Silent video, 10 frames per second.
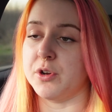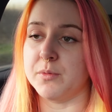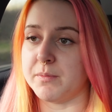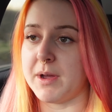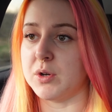through
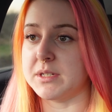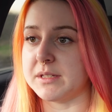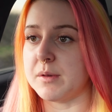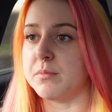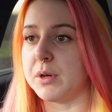it with my
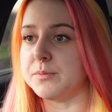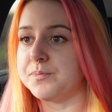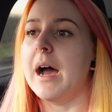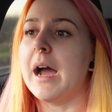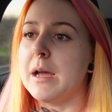autism, but
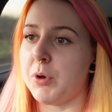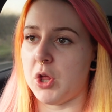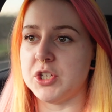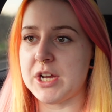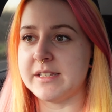I
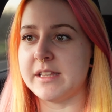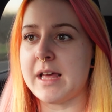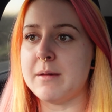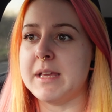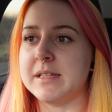apologize that
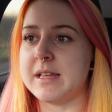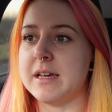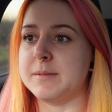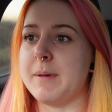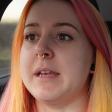that means there
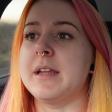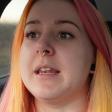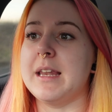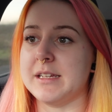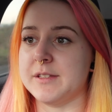has been
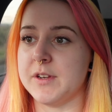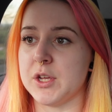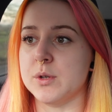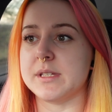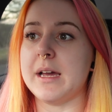less
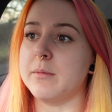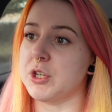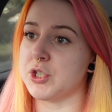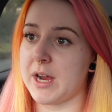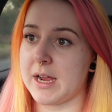videos. I am
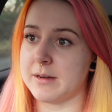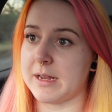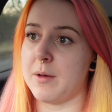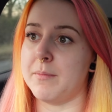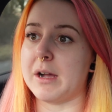going to try and
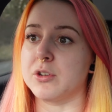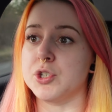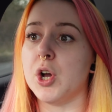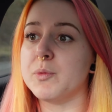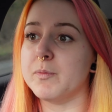get back on
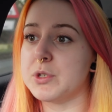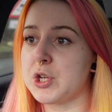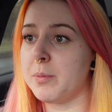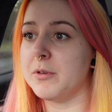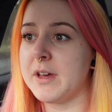top,
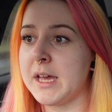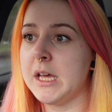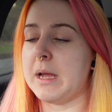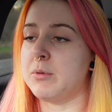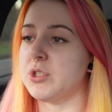top of it.
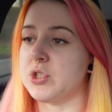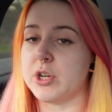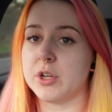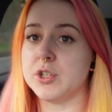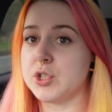I'm also
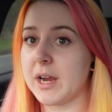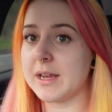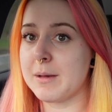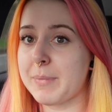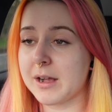going to try
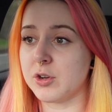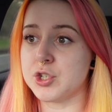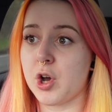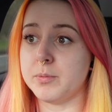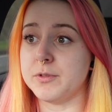and get back
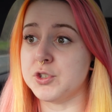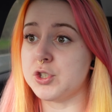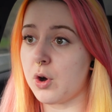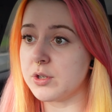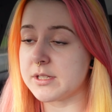on top of
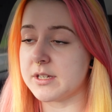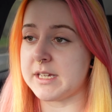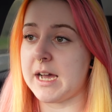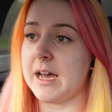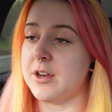shorts
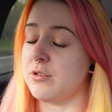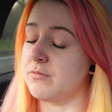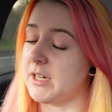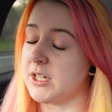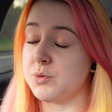because I had a
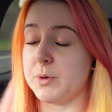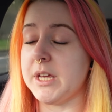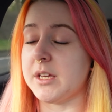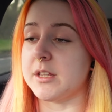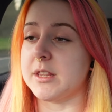really good
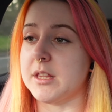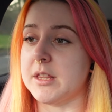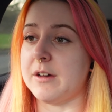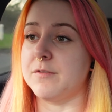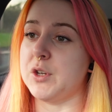week
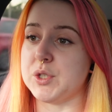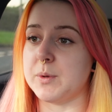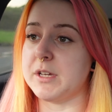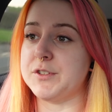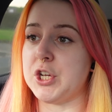that
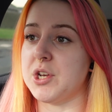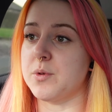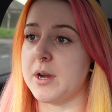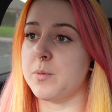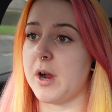first week of
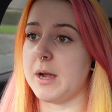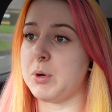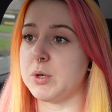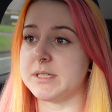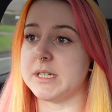January where I
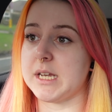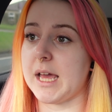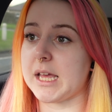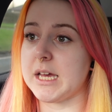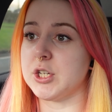posted
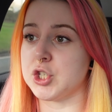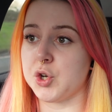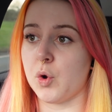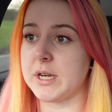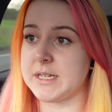like a
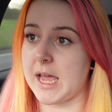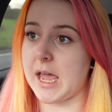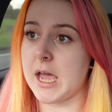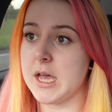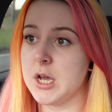short a
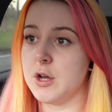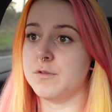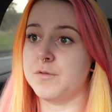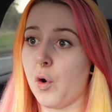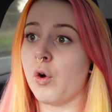day
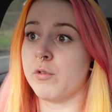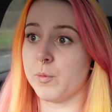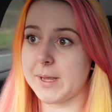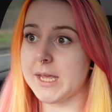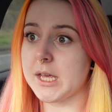for
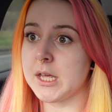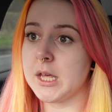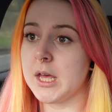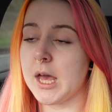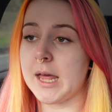a week.
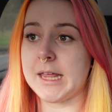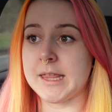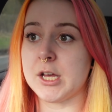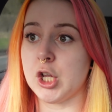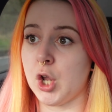And I
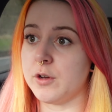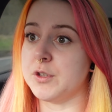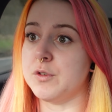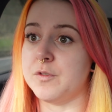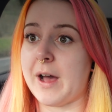think a lot
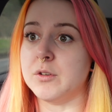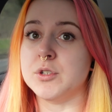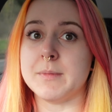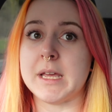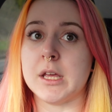of you
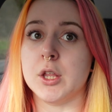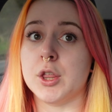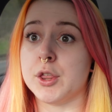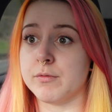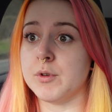found me
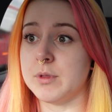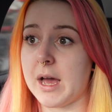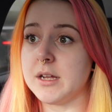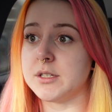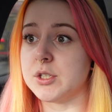through
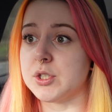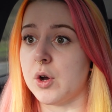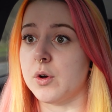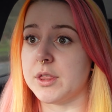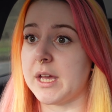that.
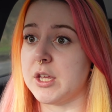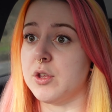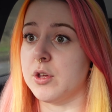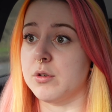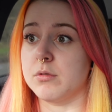So
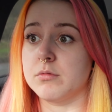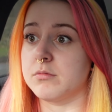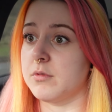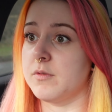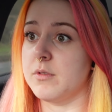thank you
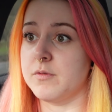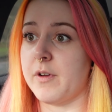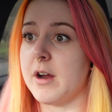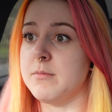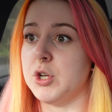
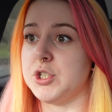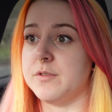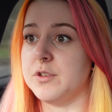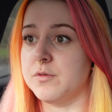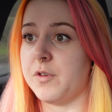very much
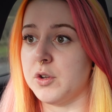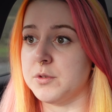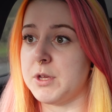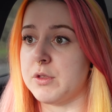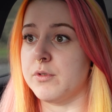if you
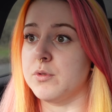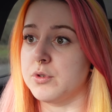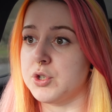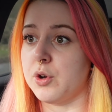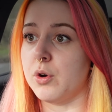followed me through
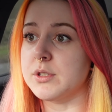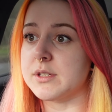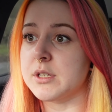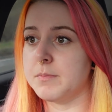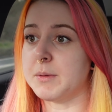those
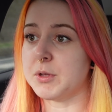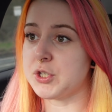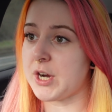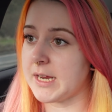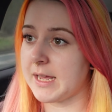shorts. But I'm going
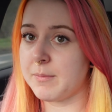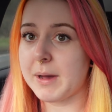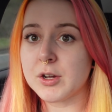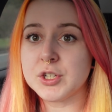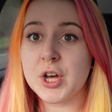to try and get
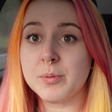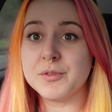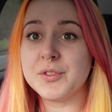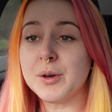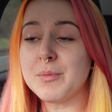back on top
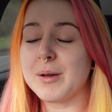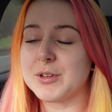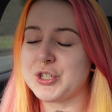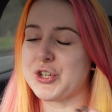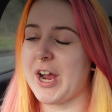of them. I'm
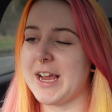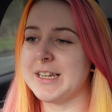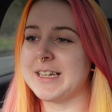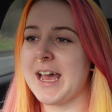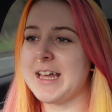going to try
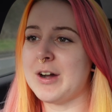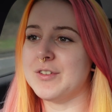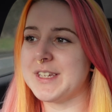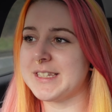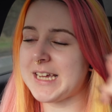and get out
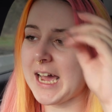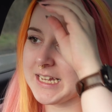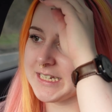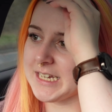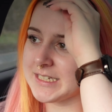of this
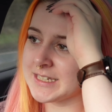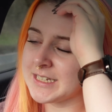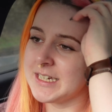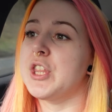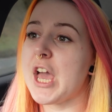tiredness.
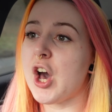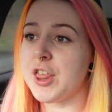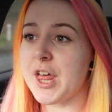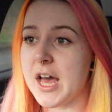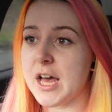The
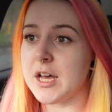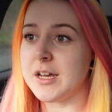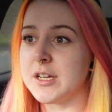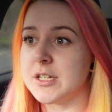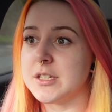
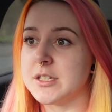other